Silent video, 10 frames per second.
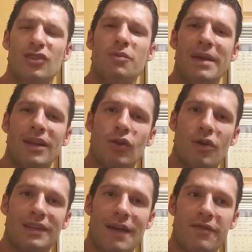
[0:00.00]
to be in a
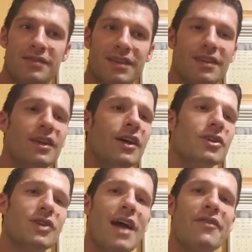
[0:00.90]
caloric deficit.
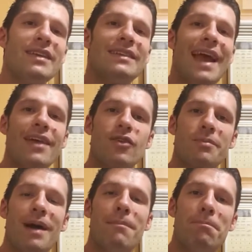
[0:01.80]
So every day they're
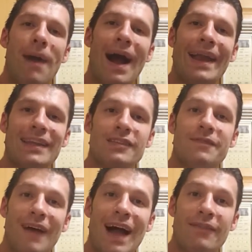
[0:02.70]
about minus
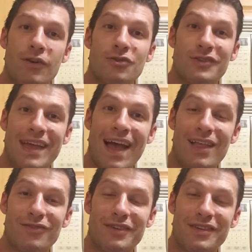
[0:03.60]
500
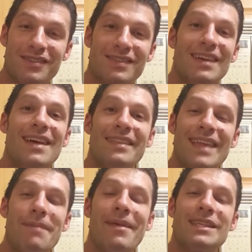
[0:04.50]
calories.
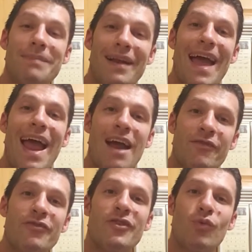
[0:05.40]
That means about
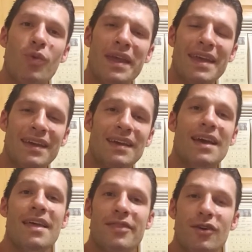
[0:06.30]
every week
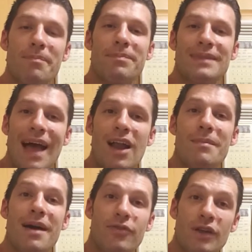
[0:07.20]
they're down
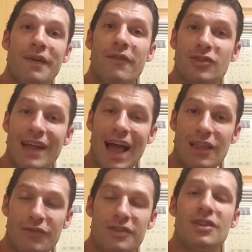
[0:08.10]
about 3,500
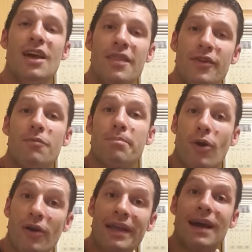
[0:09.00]
calories. They're
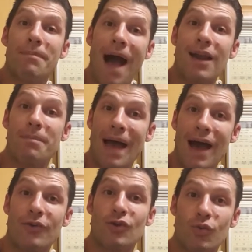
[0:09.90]
burning about a
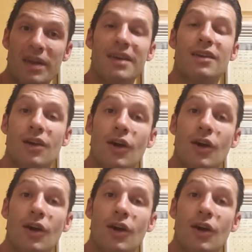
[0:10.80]
pound a week,